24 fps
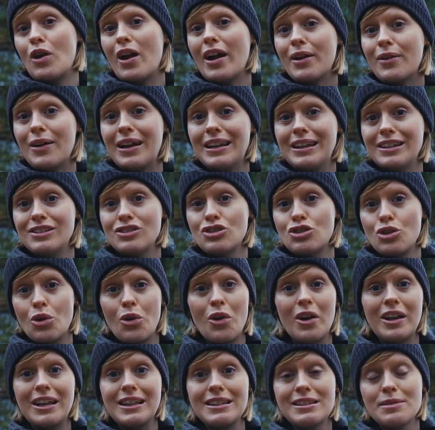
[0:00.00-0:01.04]
I quite
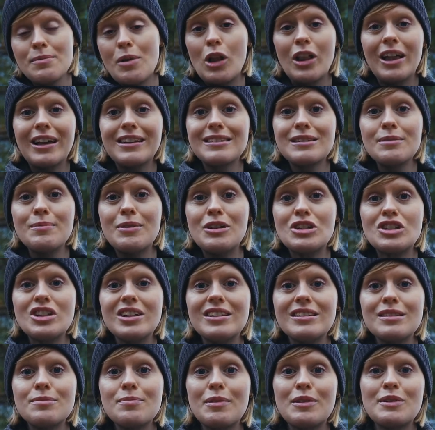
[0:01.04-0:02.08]
enjoy small
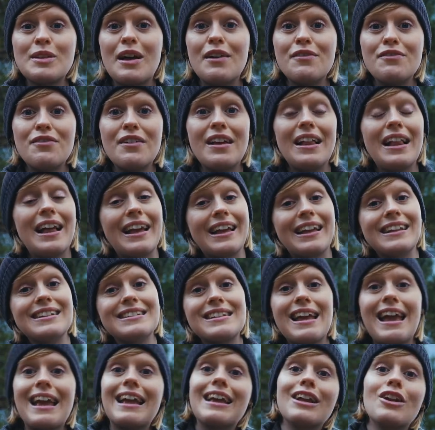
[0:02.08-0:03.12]
exhibitions because I feel I can
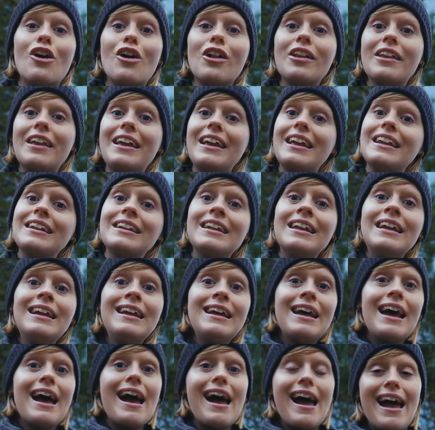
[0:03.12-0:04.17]
take it all in
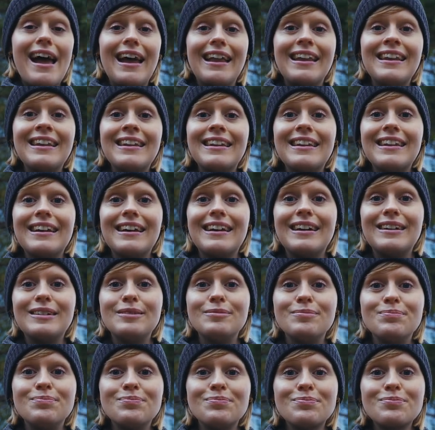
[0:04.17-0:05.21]

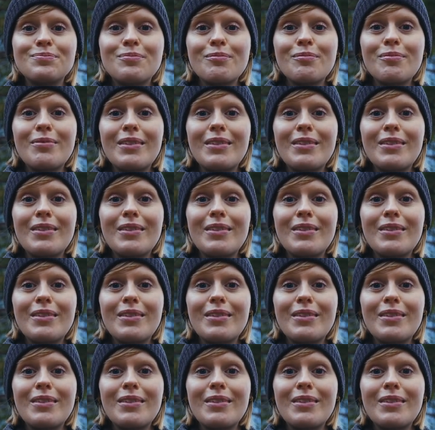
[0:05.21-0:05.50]
and